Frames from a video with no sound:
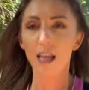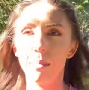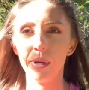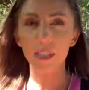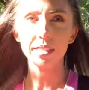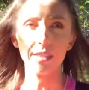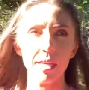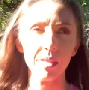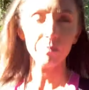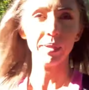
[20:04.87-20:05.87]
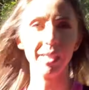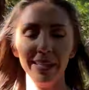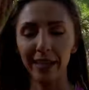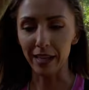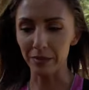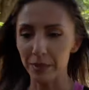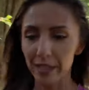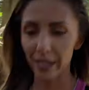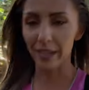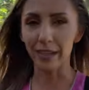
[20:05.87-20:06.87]
But yeah, let me
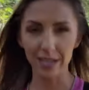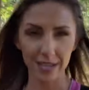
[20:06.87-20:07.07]
kind of